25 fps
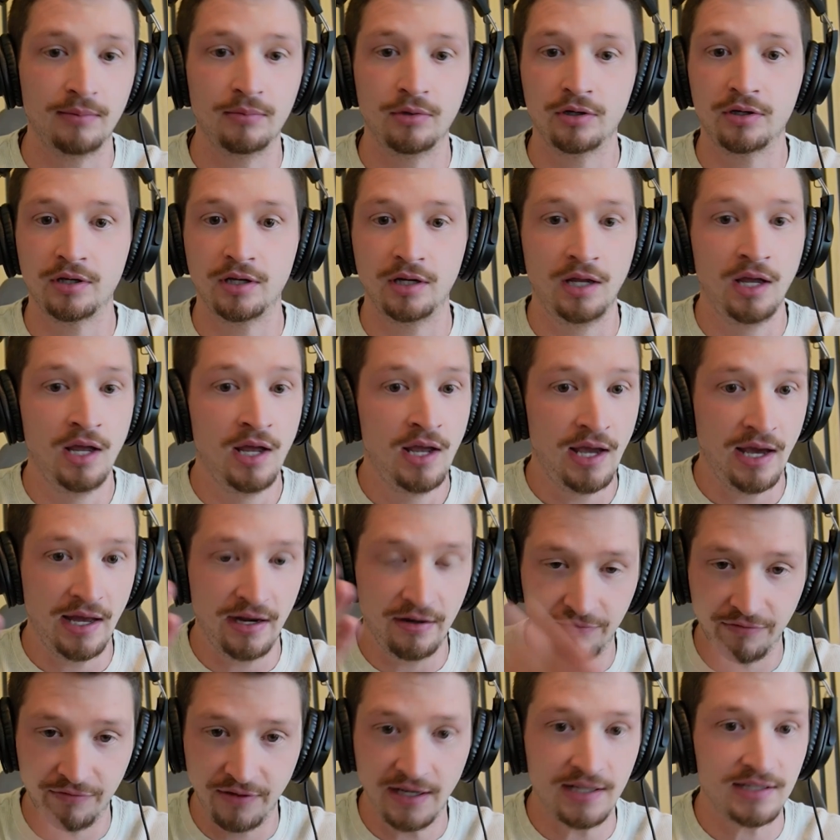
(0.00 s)
I'm looking at
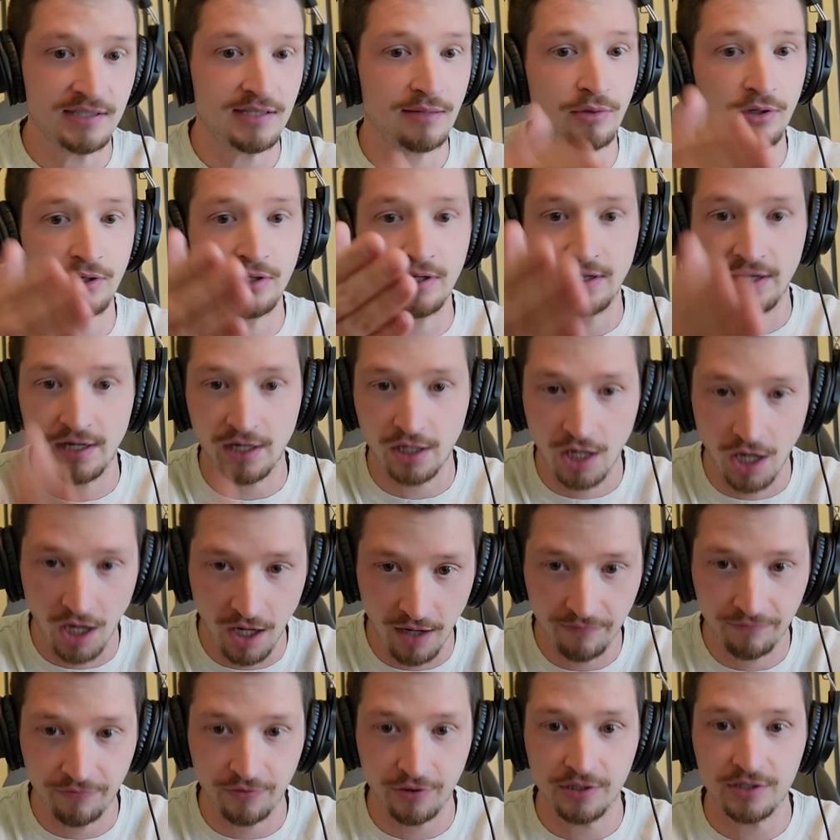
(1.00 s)
events, I'm looking at a
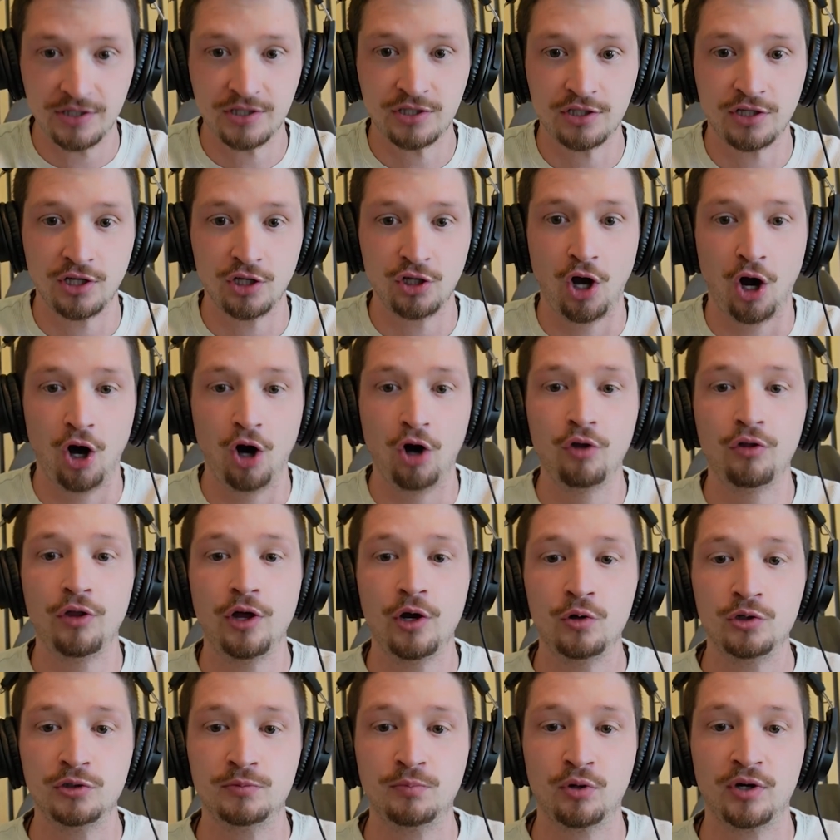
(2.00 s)
conference. All
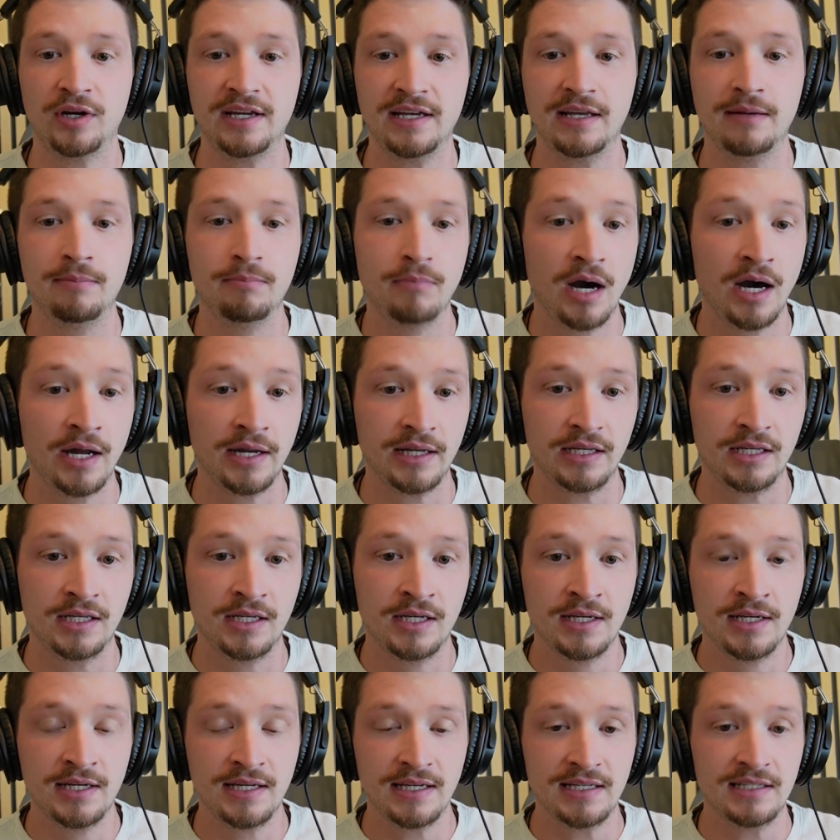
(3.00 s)
those bring in money
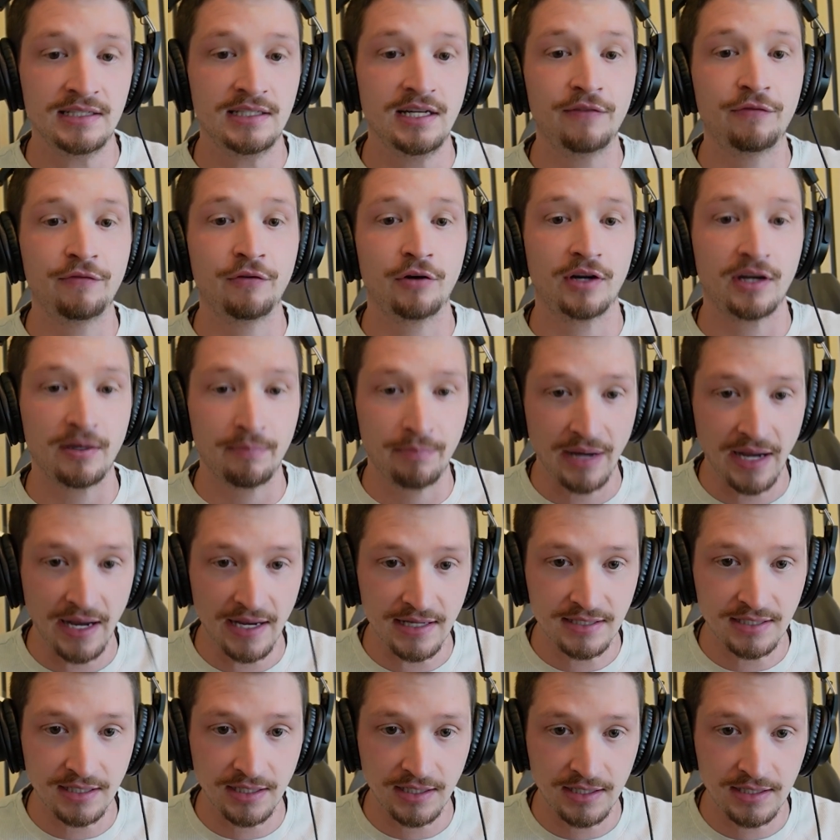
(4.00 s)
in different
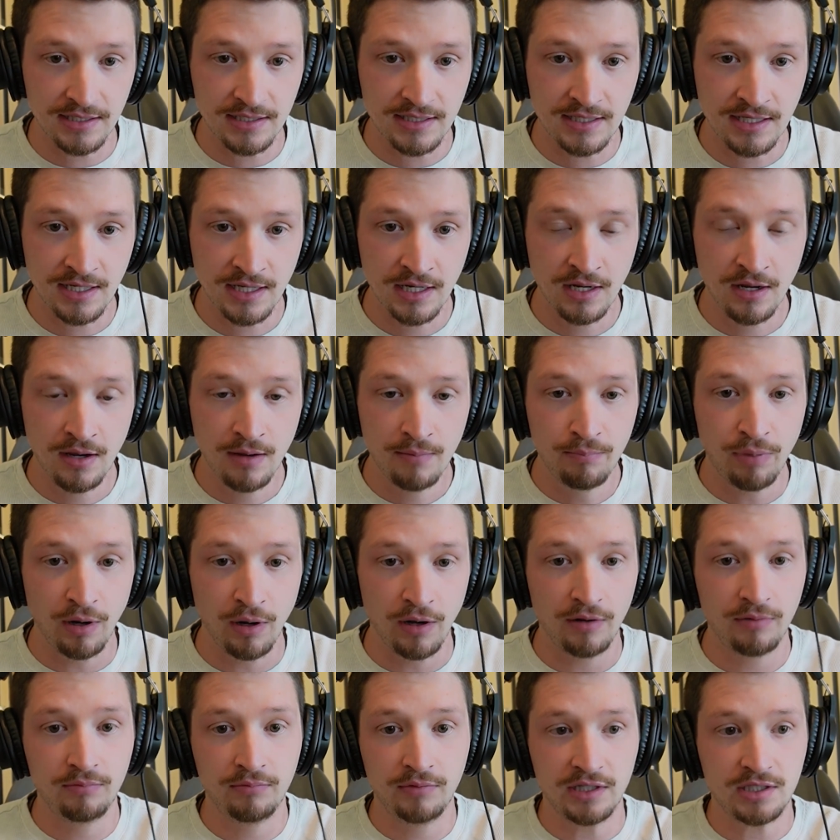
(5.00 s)
capacities.
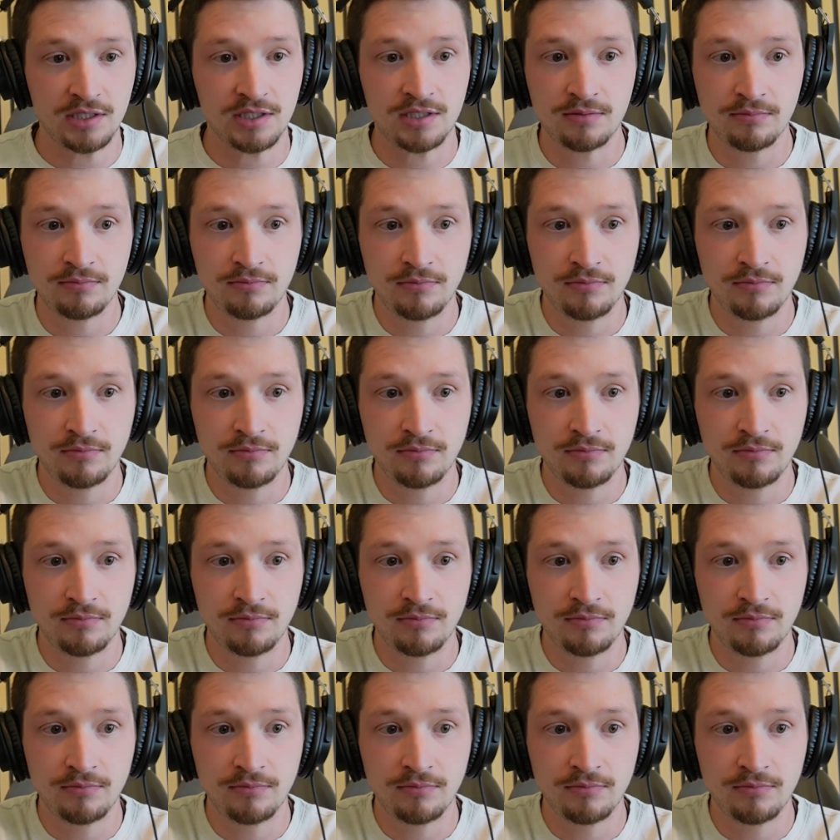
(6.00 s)
But let's